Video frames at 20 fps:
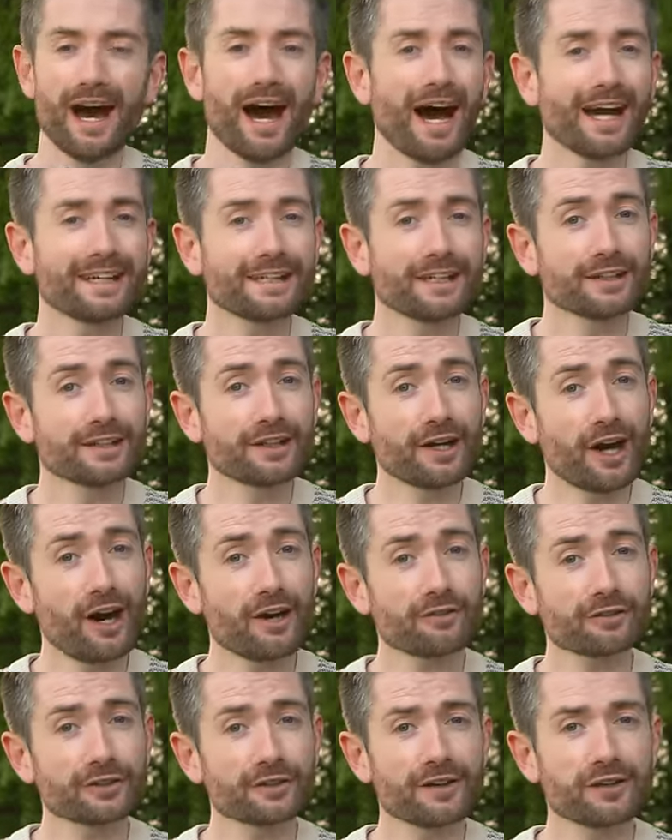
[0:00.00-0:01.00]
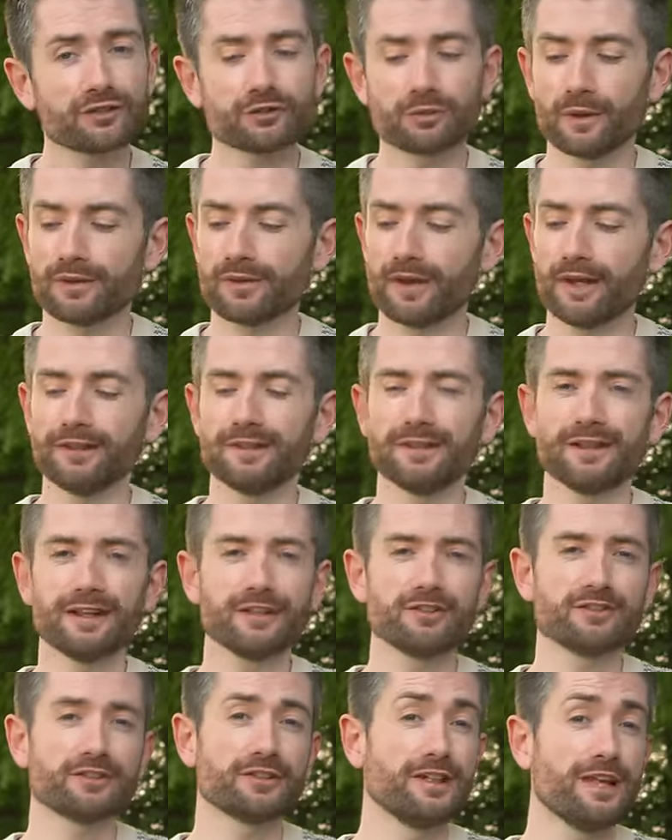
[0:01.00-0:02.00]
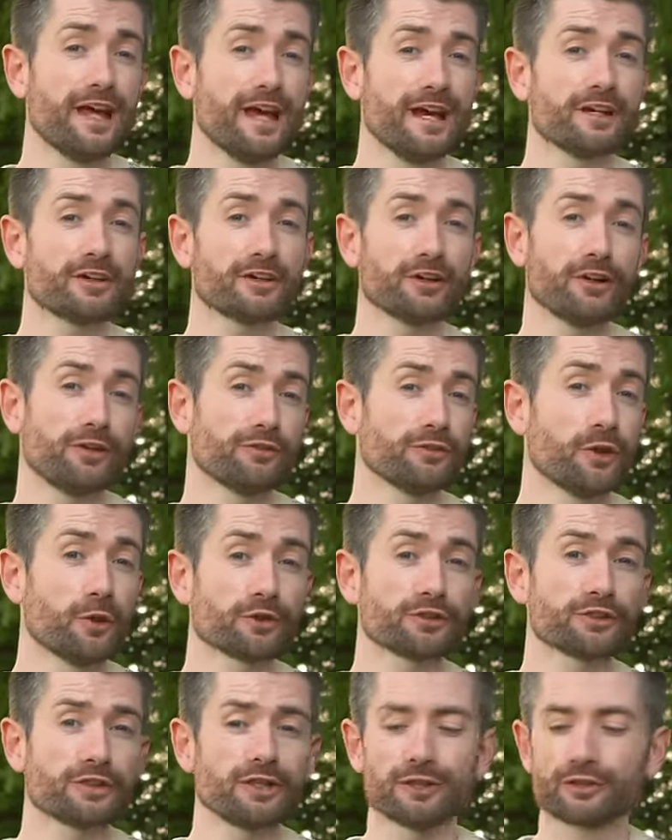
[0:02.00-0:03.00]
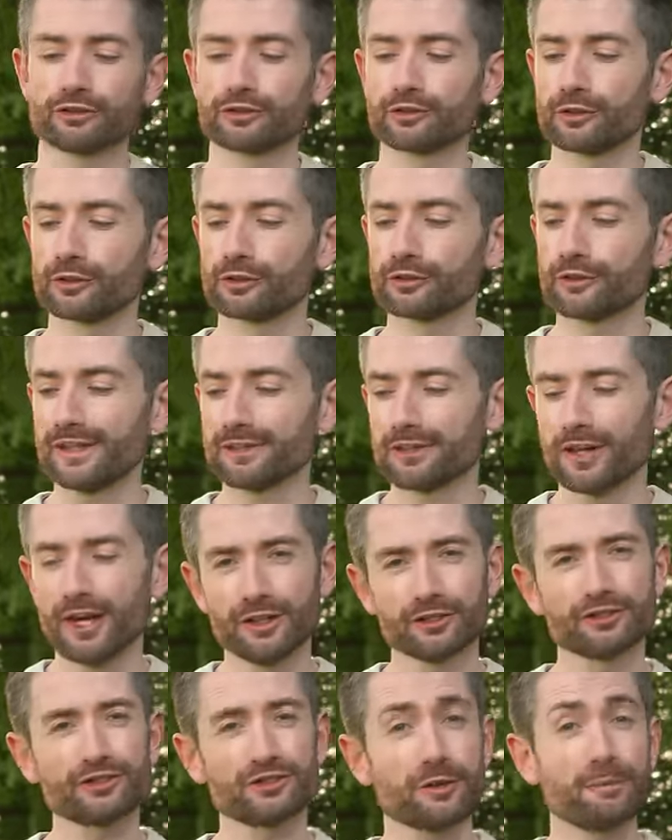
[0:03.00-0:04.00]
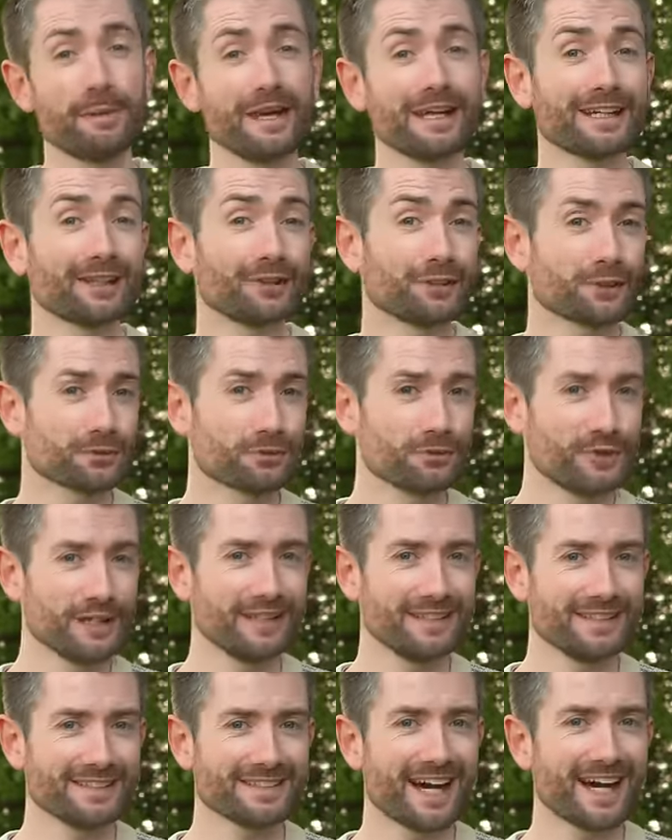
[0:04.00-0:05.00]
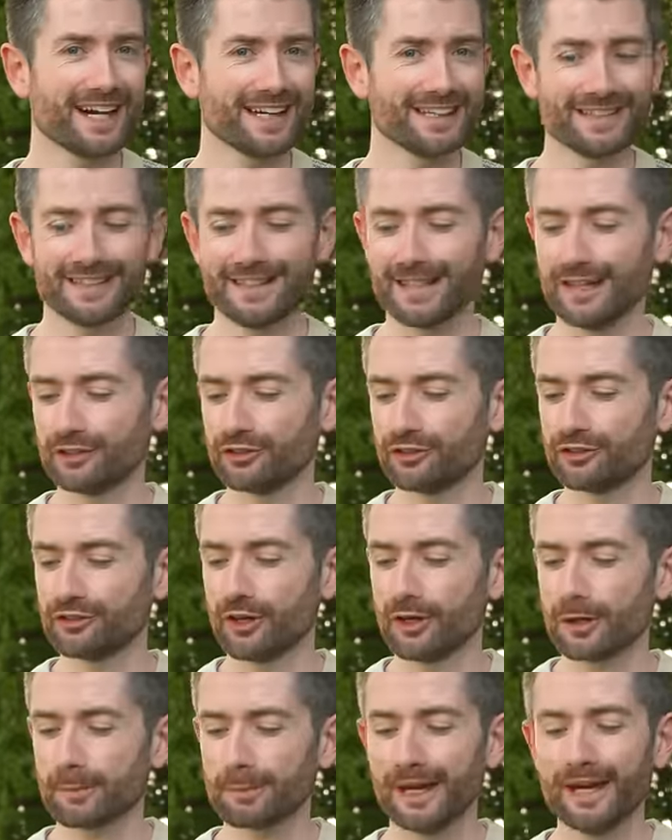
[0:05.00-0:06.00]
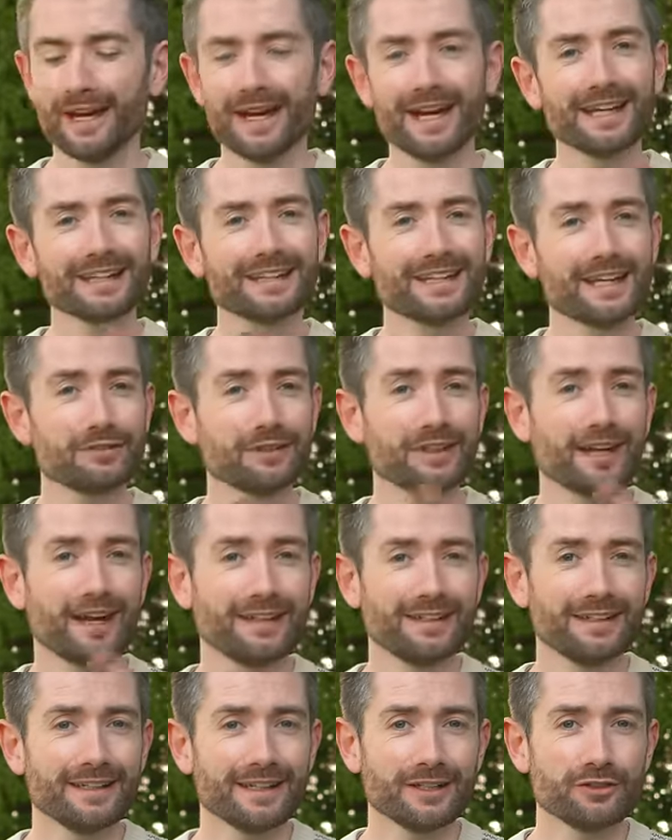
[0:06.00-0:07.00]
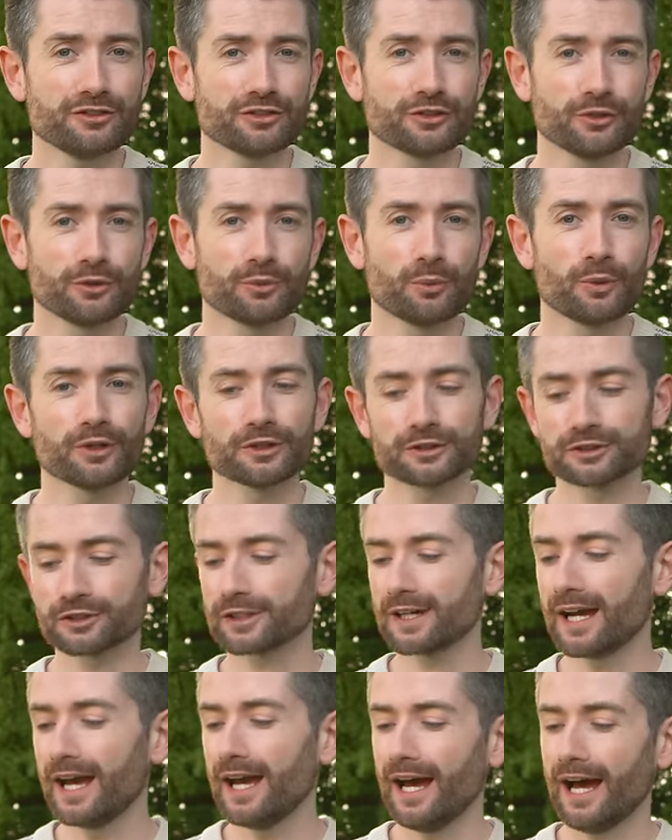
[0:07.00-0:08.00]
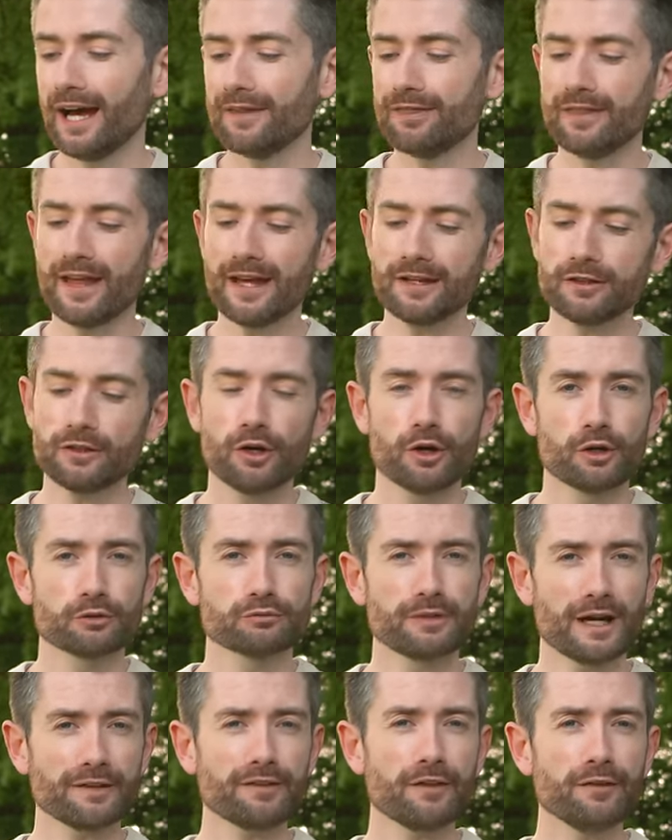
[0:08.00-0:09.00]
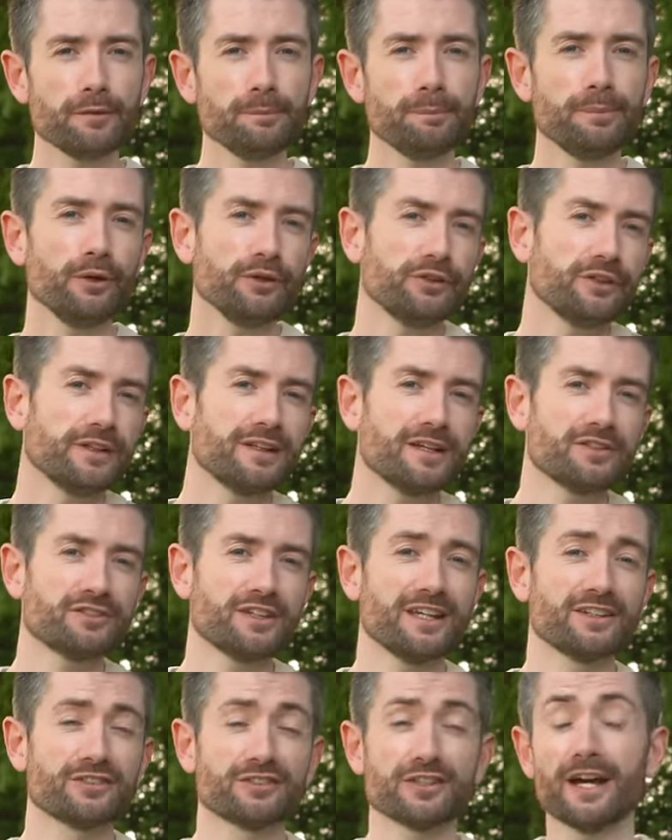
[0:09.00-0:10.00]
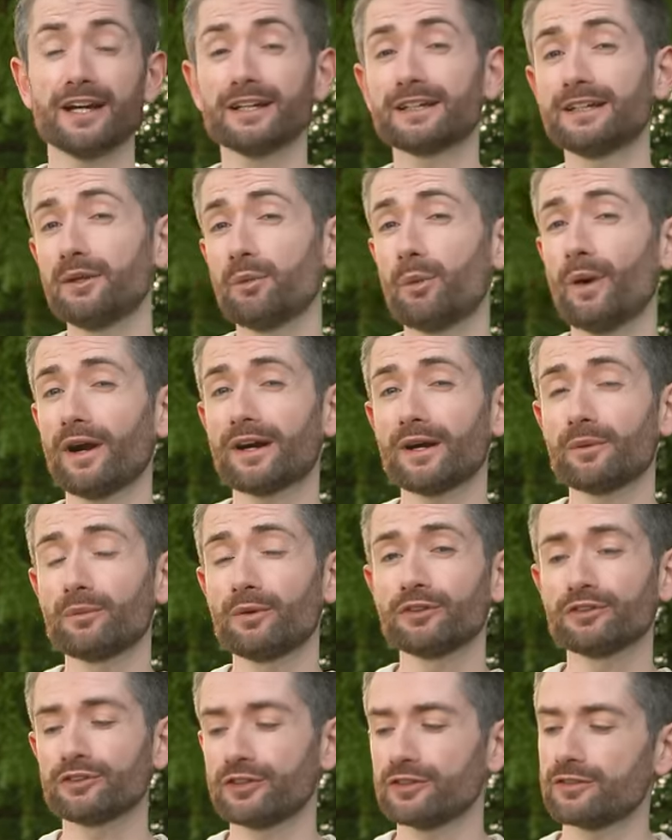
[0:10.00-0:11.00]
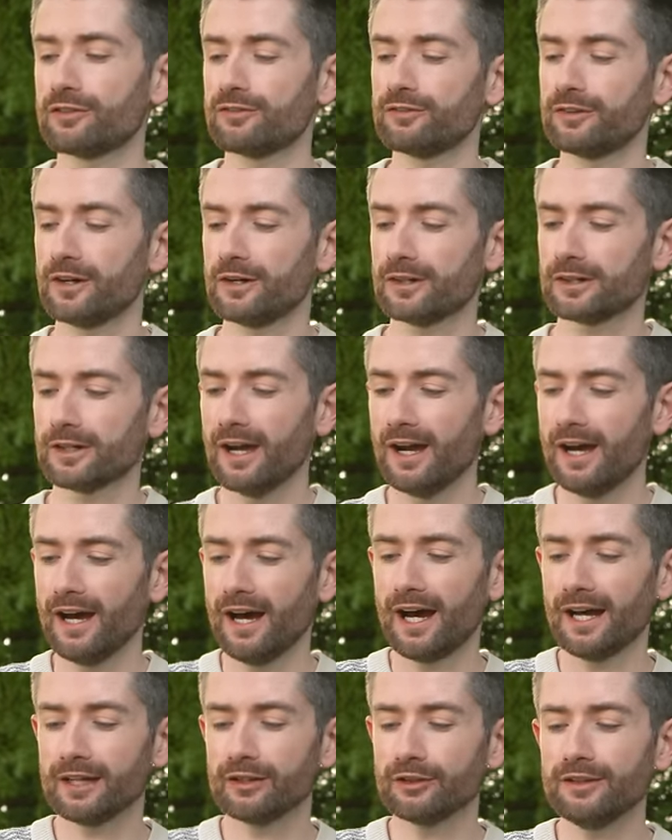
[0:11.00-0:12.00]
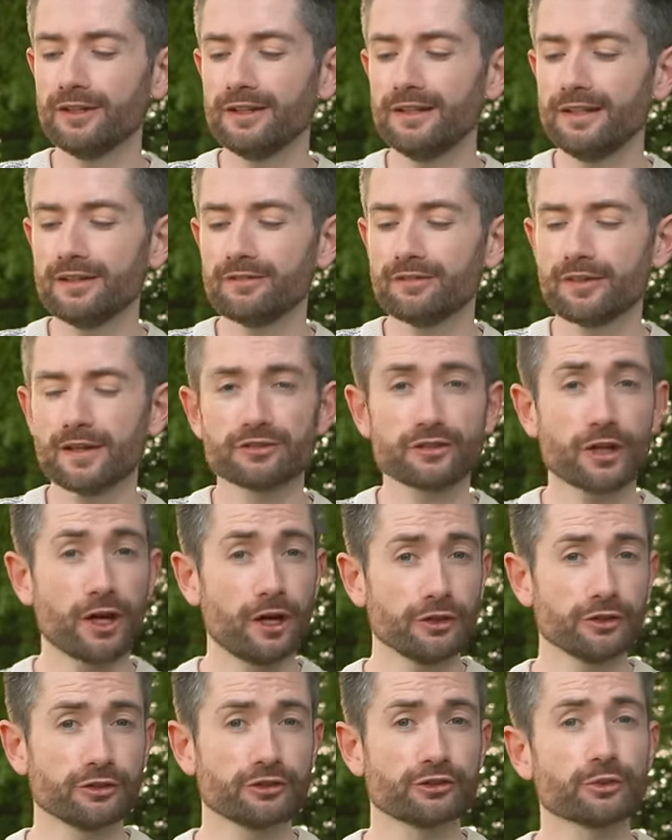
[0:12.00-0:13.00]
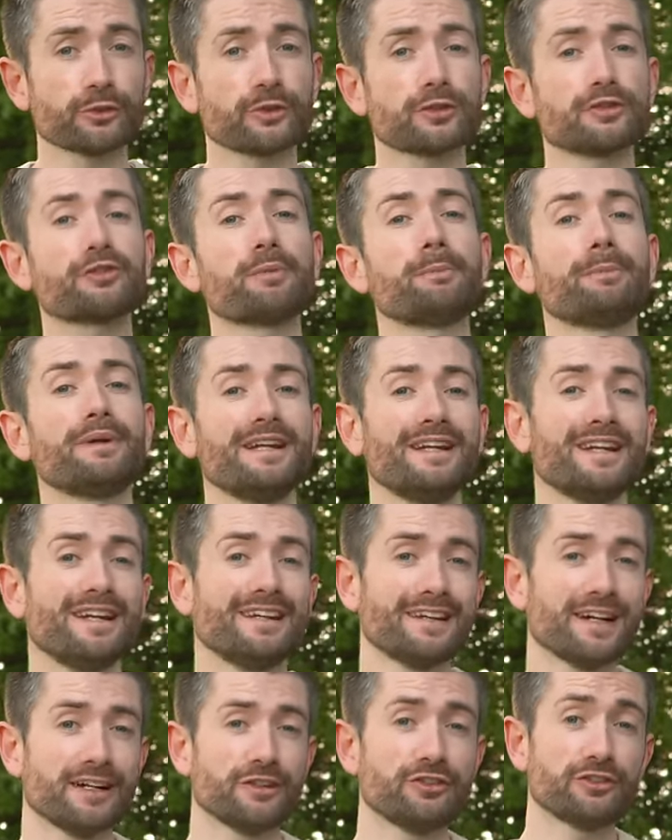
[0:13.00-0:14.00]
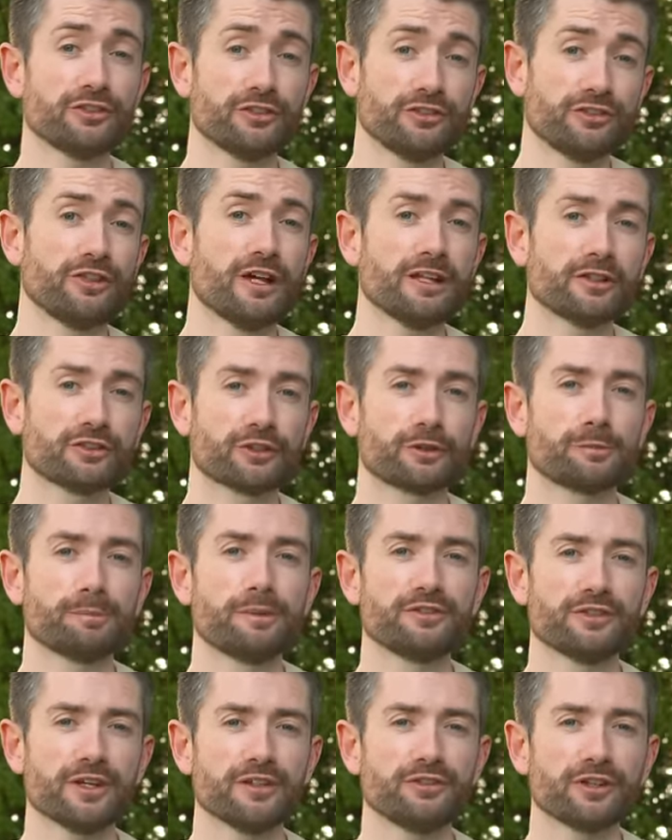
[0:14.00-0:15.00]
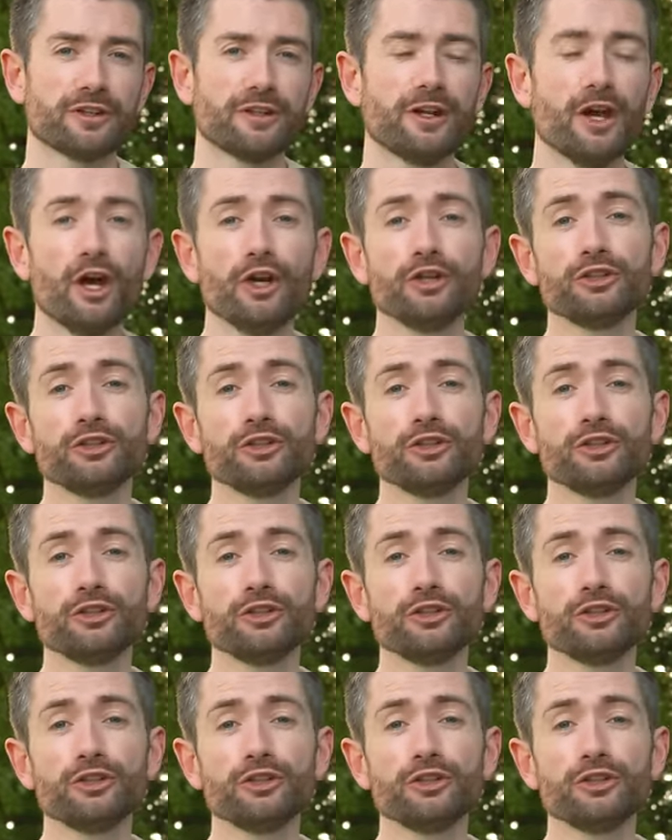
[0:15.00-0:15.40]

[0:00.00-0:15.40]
I can cover this with a nice layer of horticultural grit just to make it look really tidy and sharp, give it a nice good water, and then rather than putting this exactly where I want it to flower, I'm going to leave this outdoors but in a nice sheltered position.